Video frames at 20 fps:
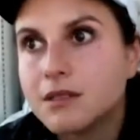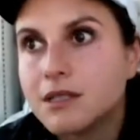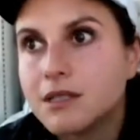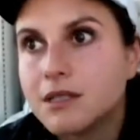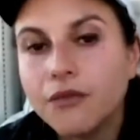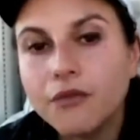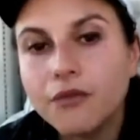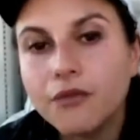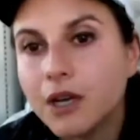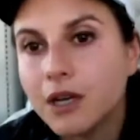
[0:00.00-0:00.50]

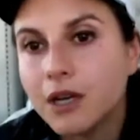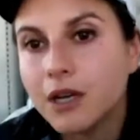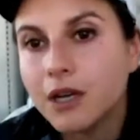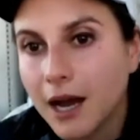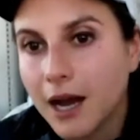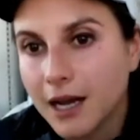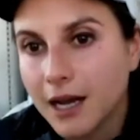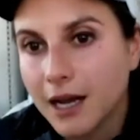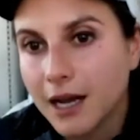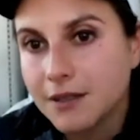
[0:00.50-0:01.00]
different
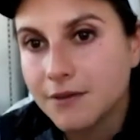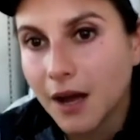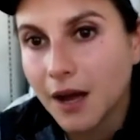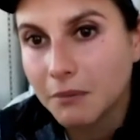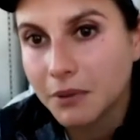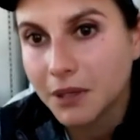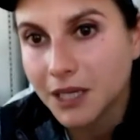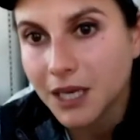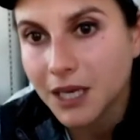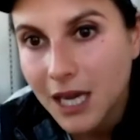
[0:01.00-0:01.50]
kinds of
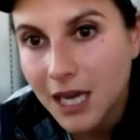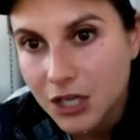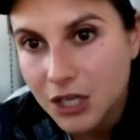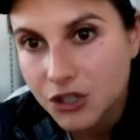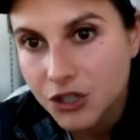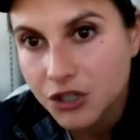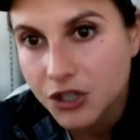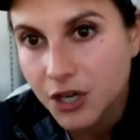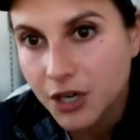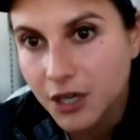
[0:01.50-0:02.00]

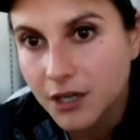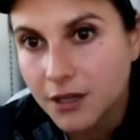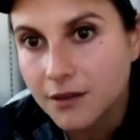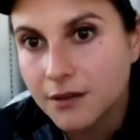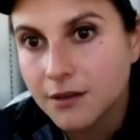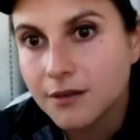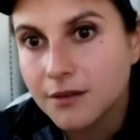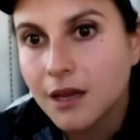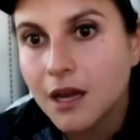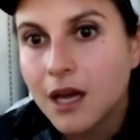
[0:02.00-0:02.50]
applications
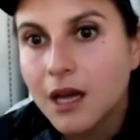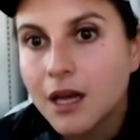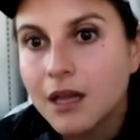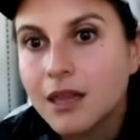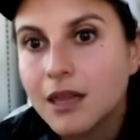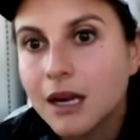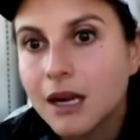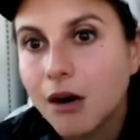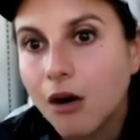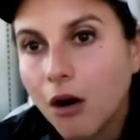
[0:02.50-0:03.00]
that
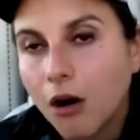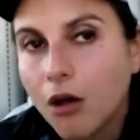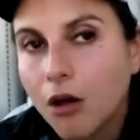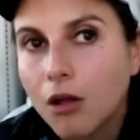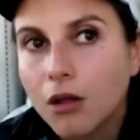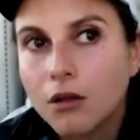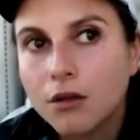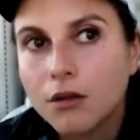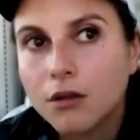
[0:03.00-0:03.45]
all,